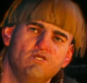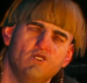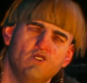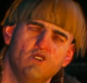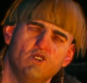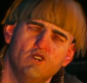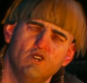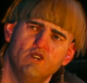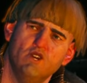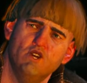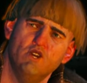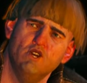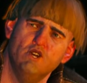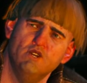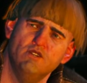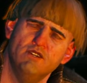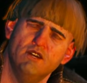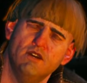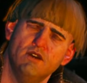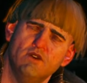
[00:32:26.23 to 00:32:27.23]

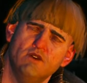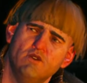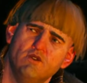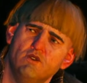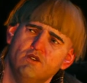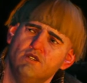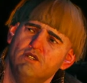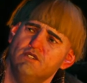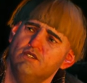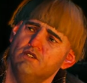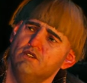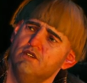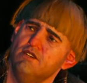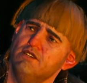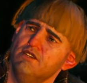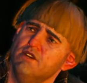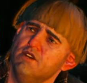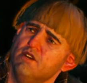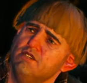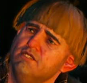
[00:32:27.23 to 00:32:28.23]
Oh, that won't
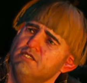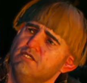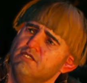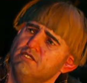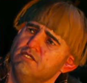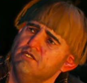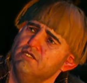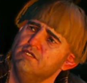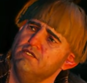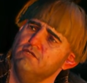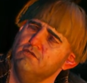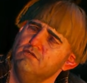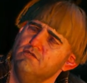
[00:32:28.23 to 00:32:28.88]
do at all.